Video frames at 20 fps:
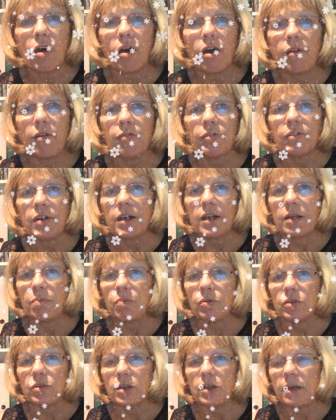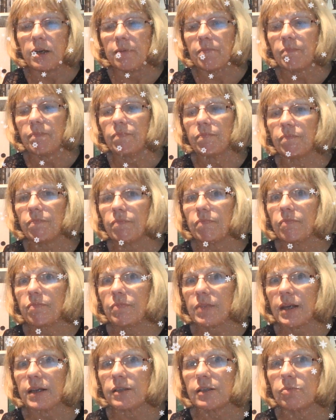over anybody.
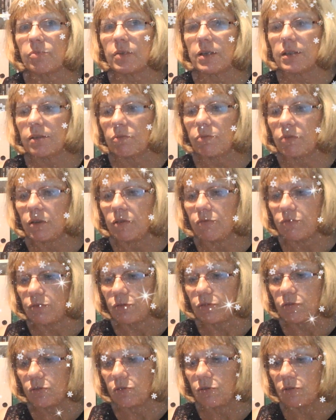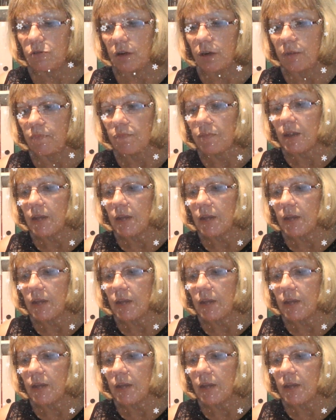That's when it's a wonderful story.